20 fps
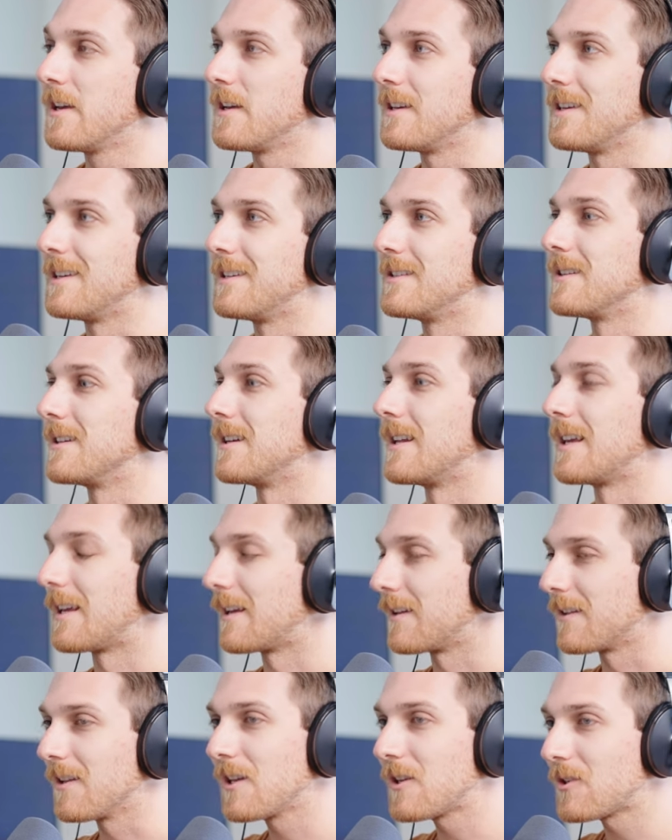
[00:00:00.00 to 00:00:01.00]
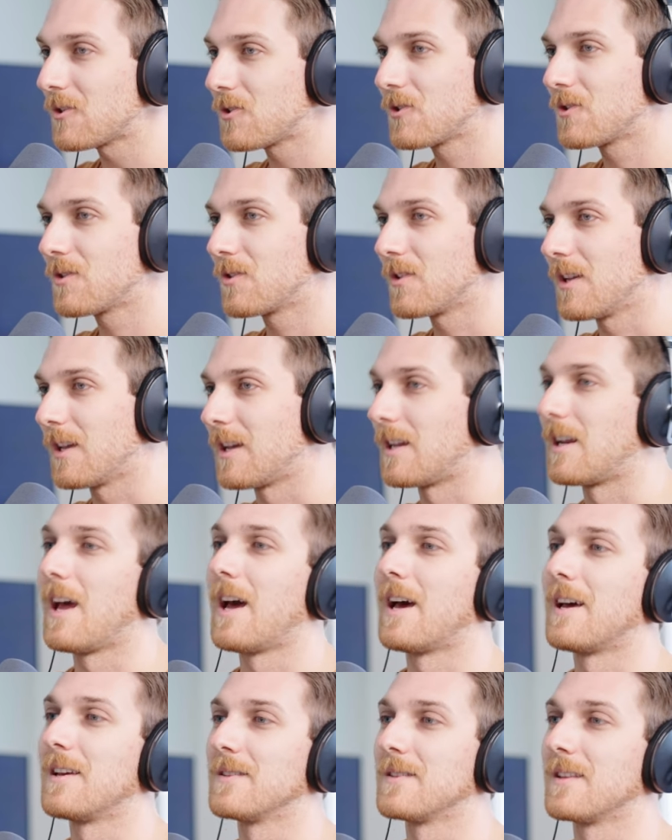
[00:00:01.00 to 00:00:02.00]
is in English and
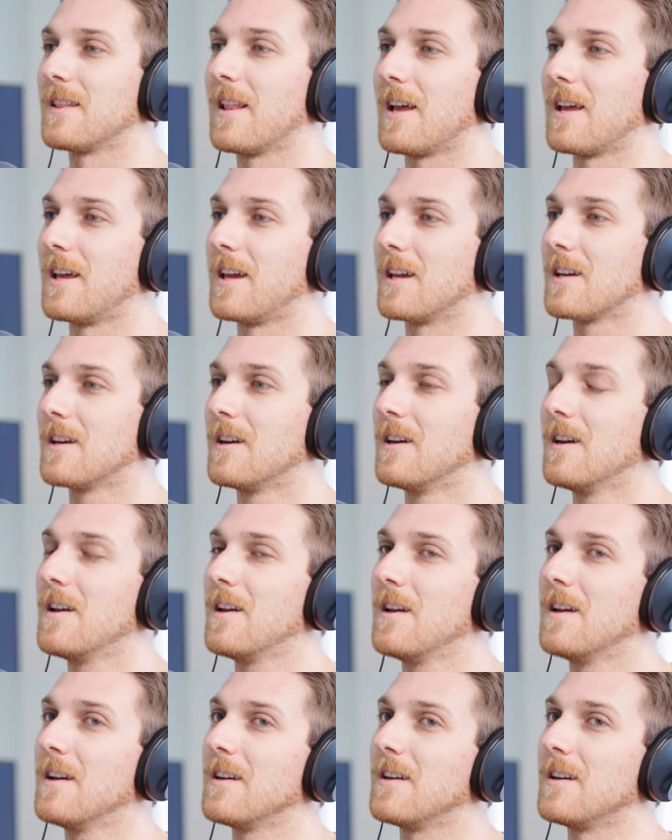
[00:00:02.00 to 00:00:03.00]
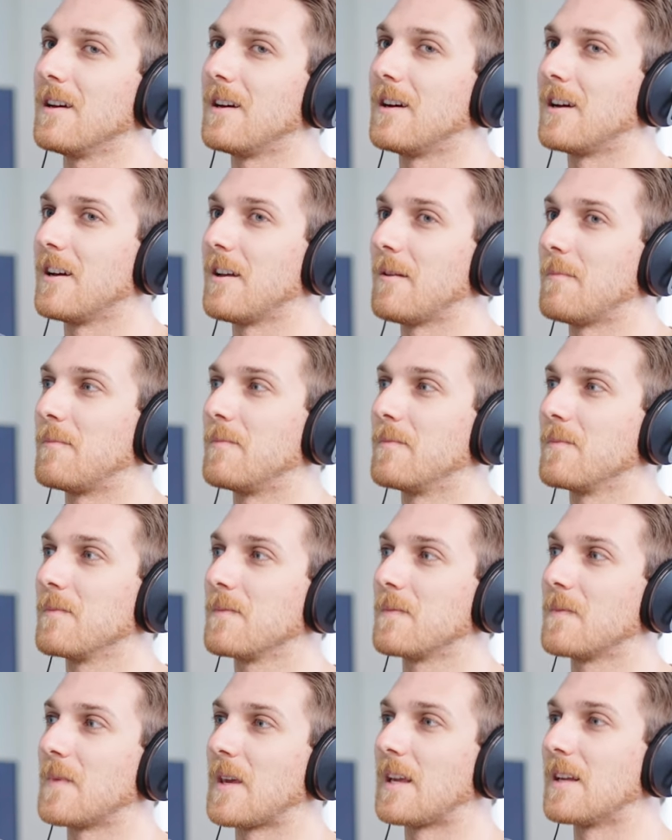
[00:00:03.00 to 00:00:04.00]
has like um,
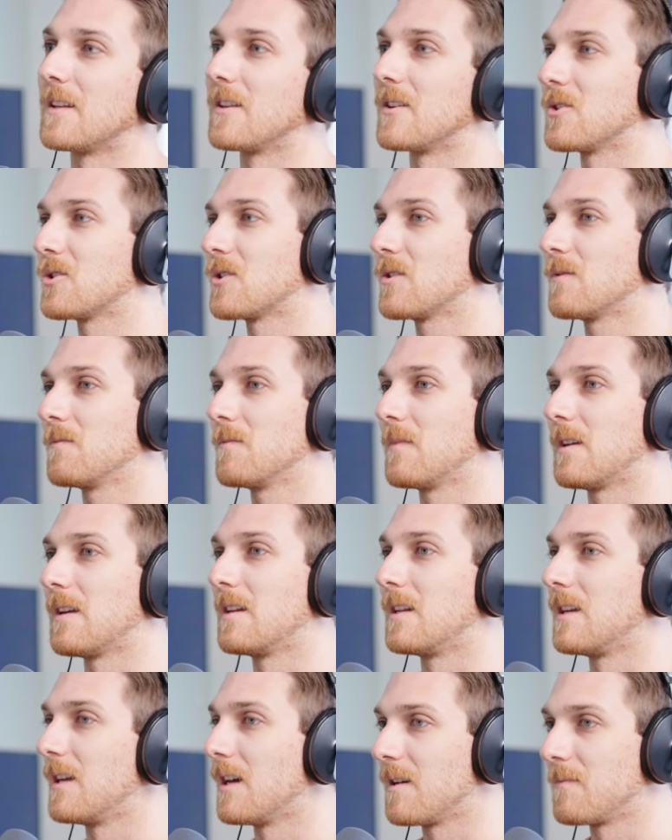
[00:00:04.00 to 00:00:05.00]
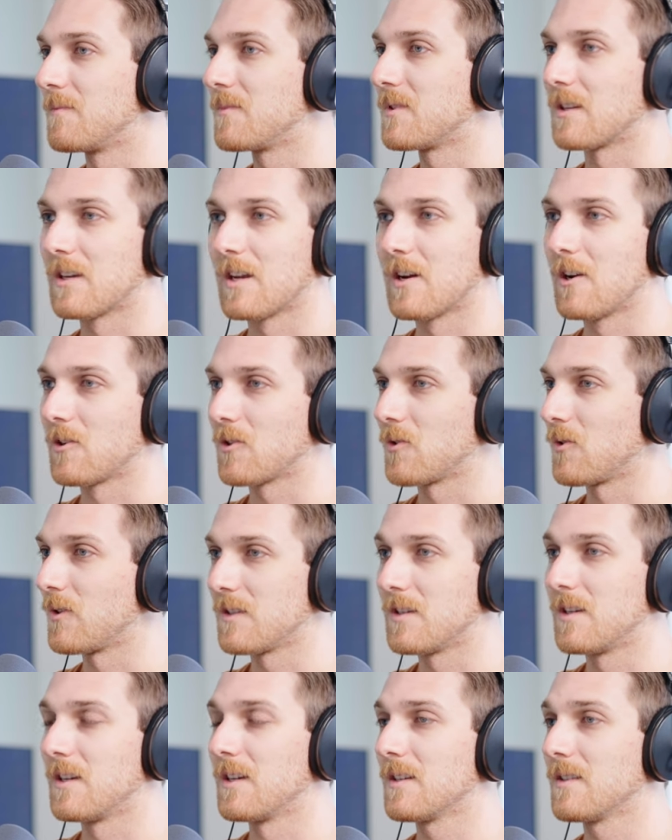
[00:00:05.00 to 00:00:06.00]
English idioms and
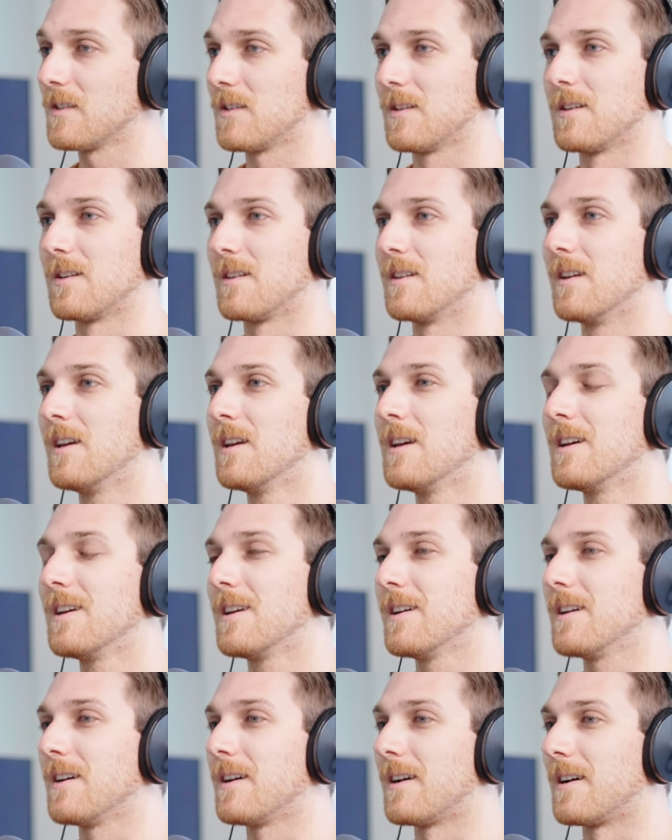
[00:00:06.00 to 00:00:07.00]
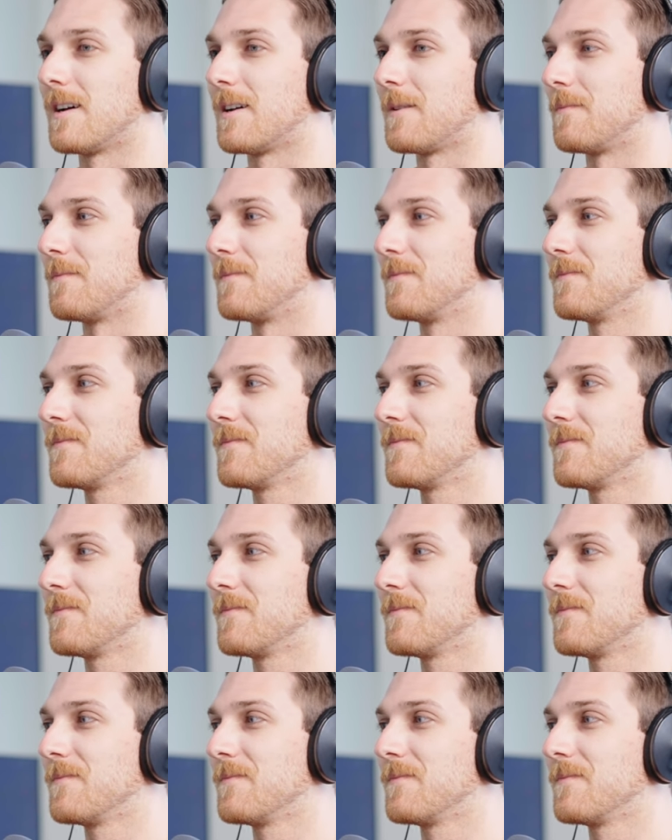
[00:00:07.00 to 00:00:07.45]
characteristics and um,